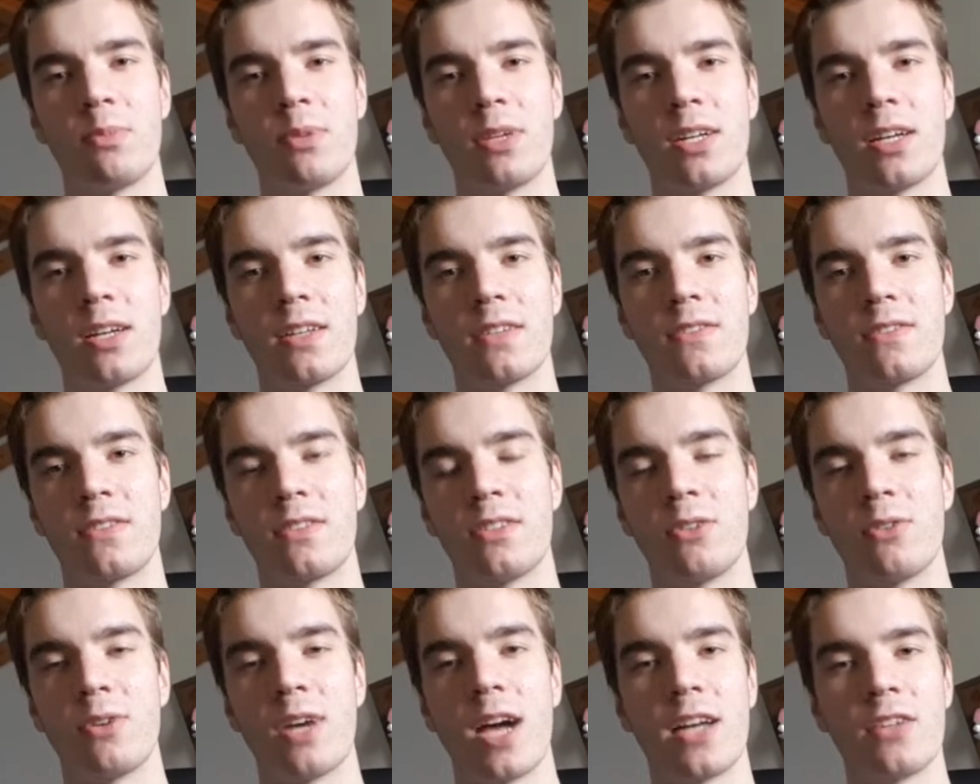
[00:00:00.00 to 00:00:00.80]

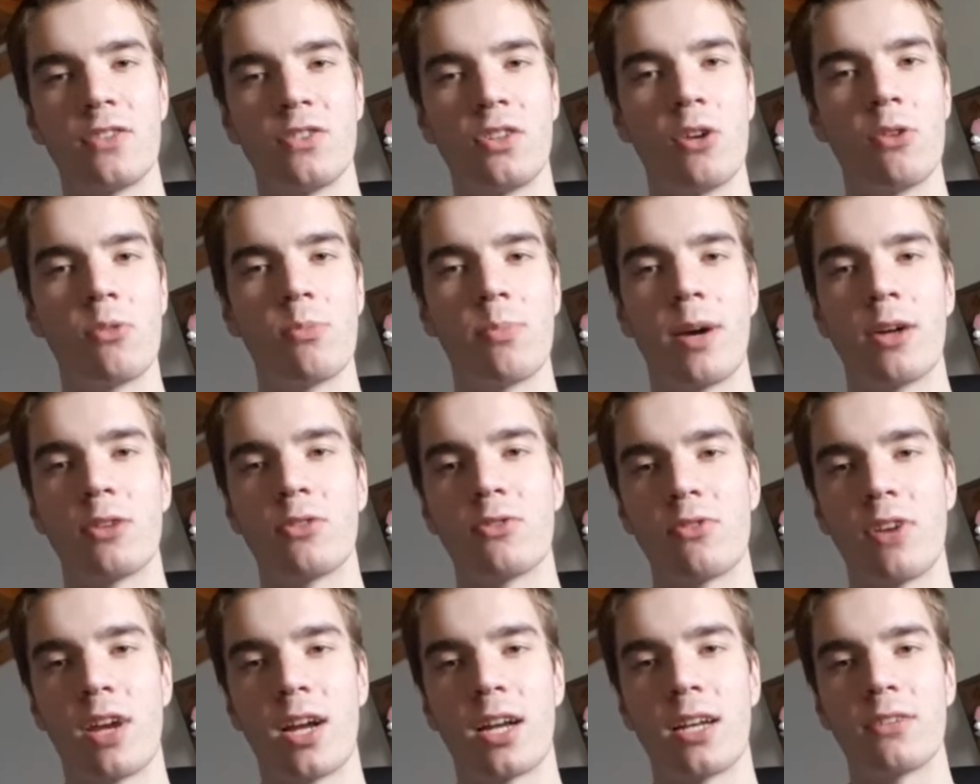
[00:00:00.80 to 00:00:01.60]
because you guys know about
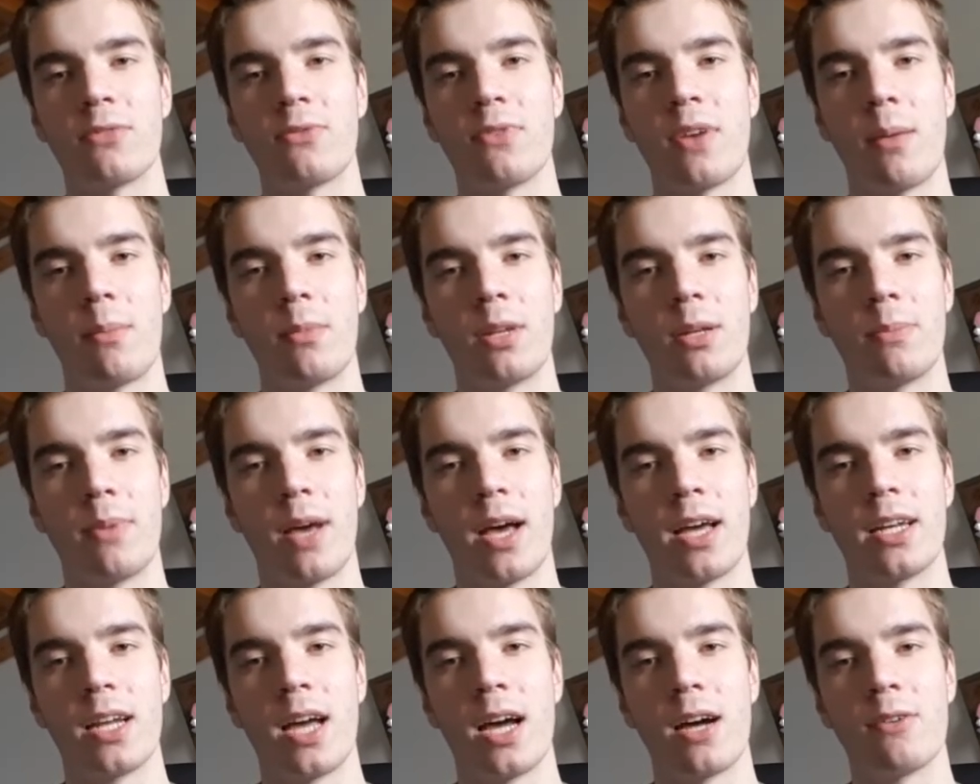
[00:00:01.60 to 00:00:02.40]
the Reckless family
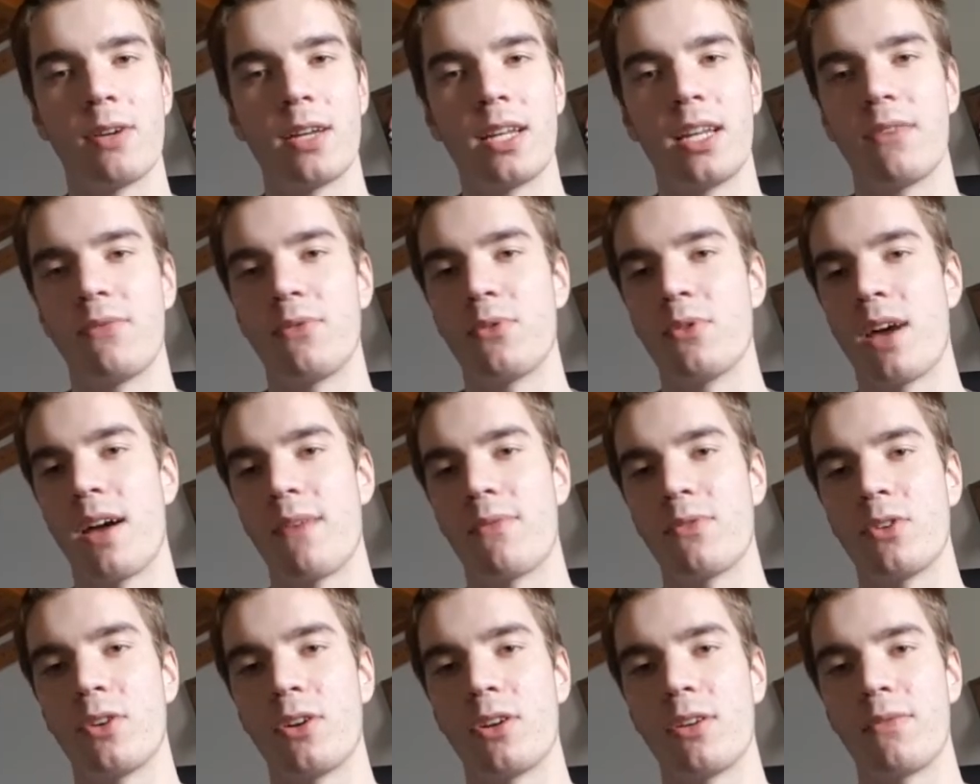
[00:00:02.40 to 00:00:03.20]
by now, and if you
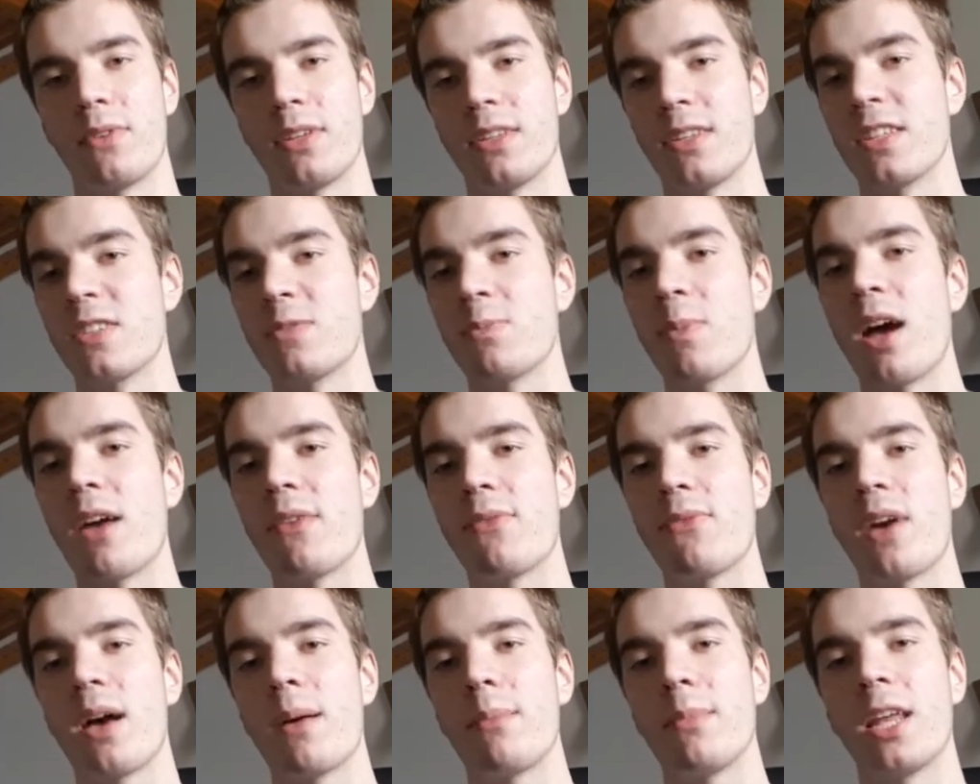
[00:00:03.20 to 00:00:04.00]
haven't heard of it, it's my
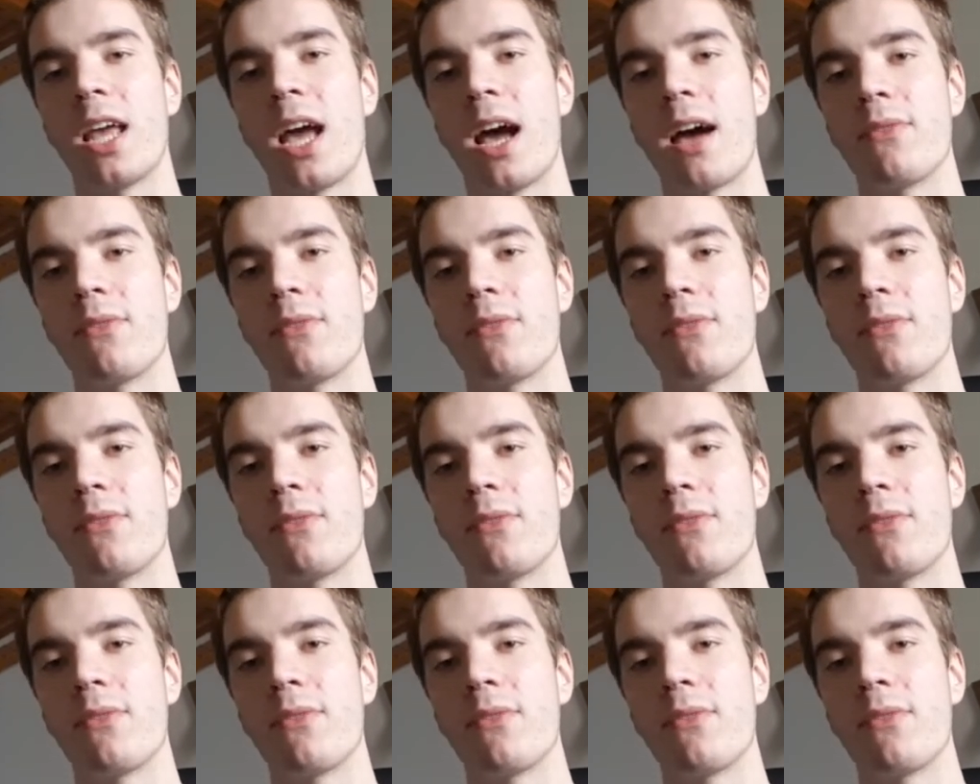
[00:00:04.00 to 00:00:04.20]
family.